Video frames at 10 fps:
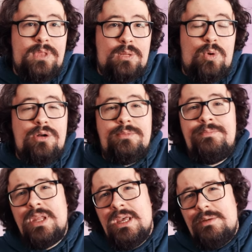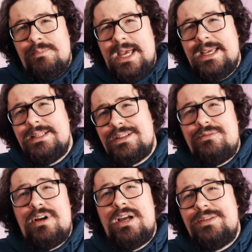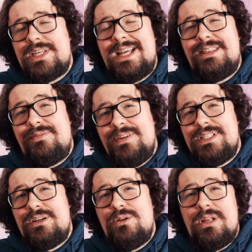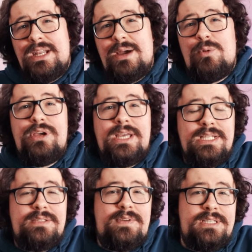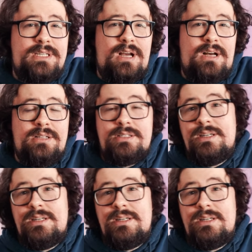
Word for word: 1. Packet arrives at the physical network interface card,